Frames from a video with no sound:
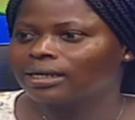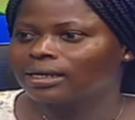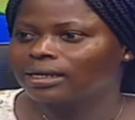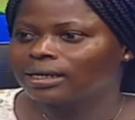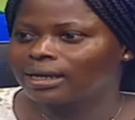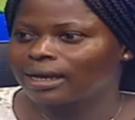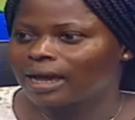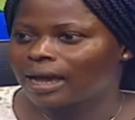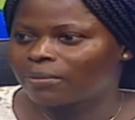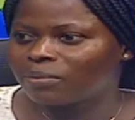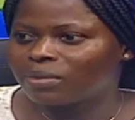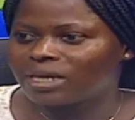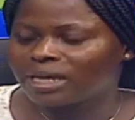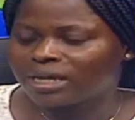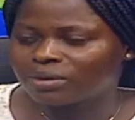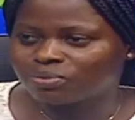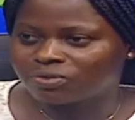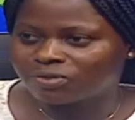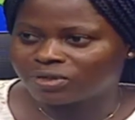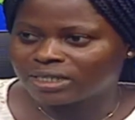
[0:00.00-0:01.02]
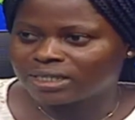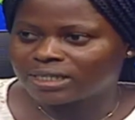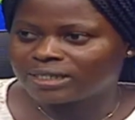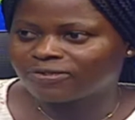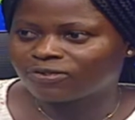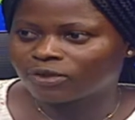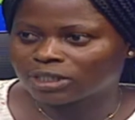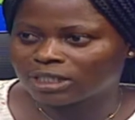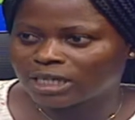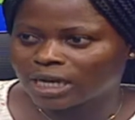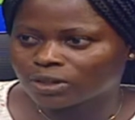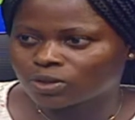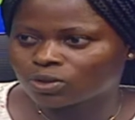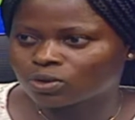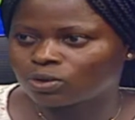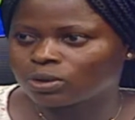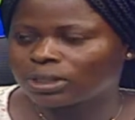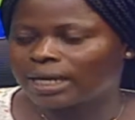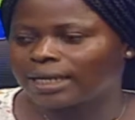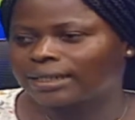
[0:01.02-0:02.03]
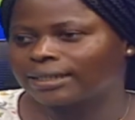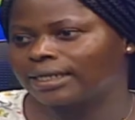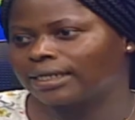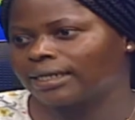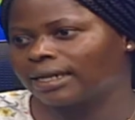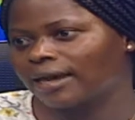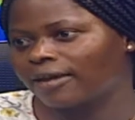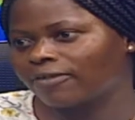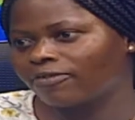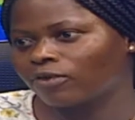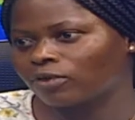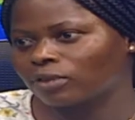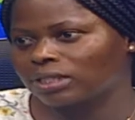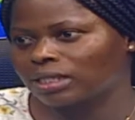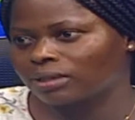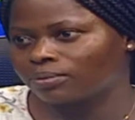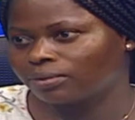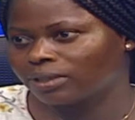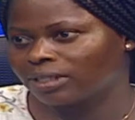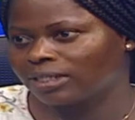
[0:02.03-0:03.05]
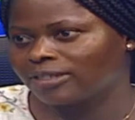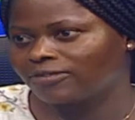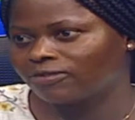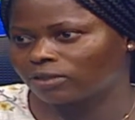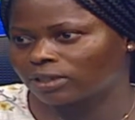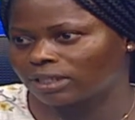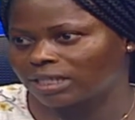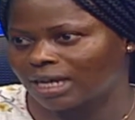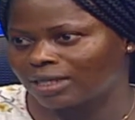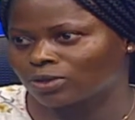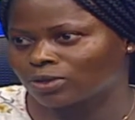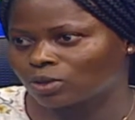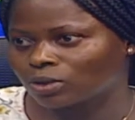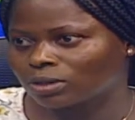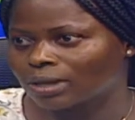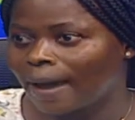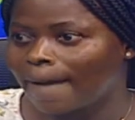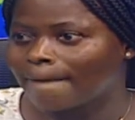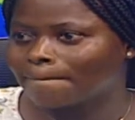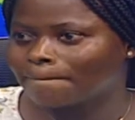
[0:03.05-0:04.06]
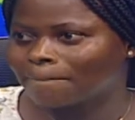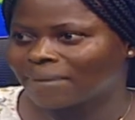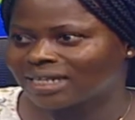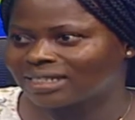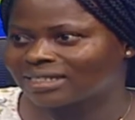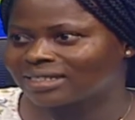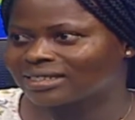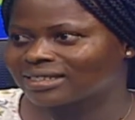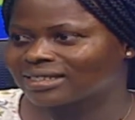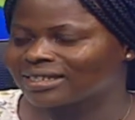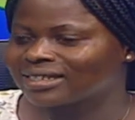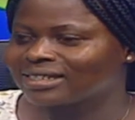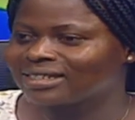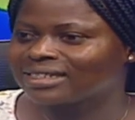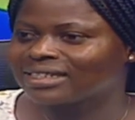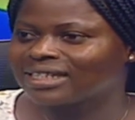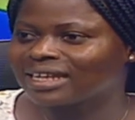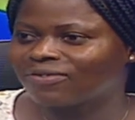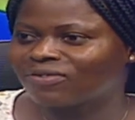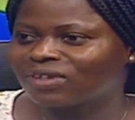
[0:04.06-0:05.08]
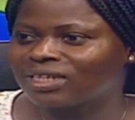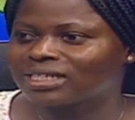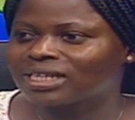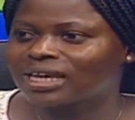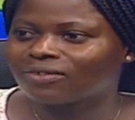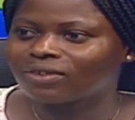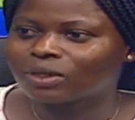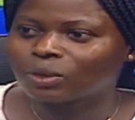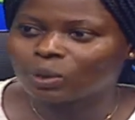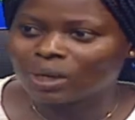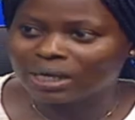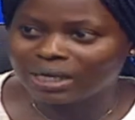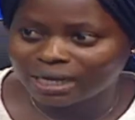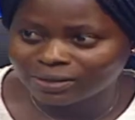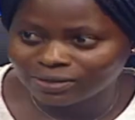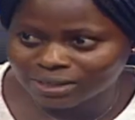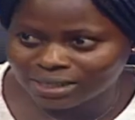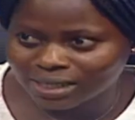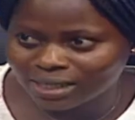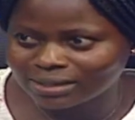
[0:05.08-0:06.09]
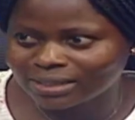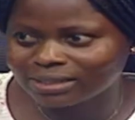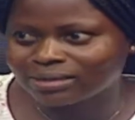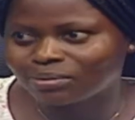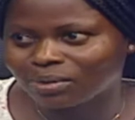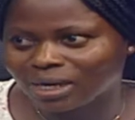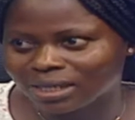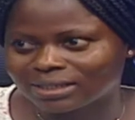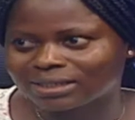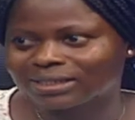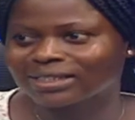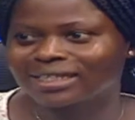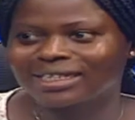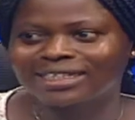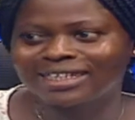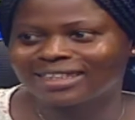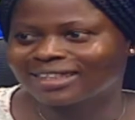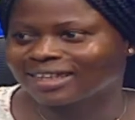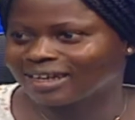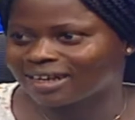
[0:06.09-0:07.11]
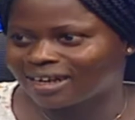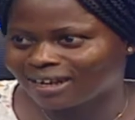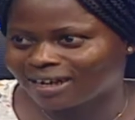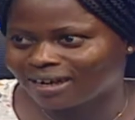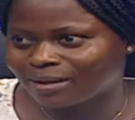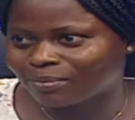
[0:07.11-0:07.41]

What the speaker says: and prisons for their zone, and then Air Force and police for their zone. But since Navy is having one outstanding match, anything can happen.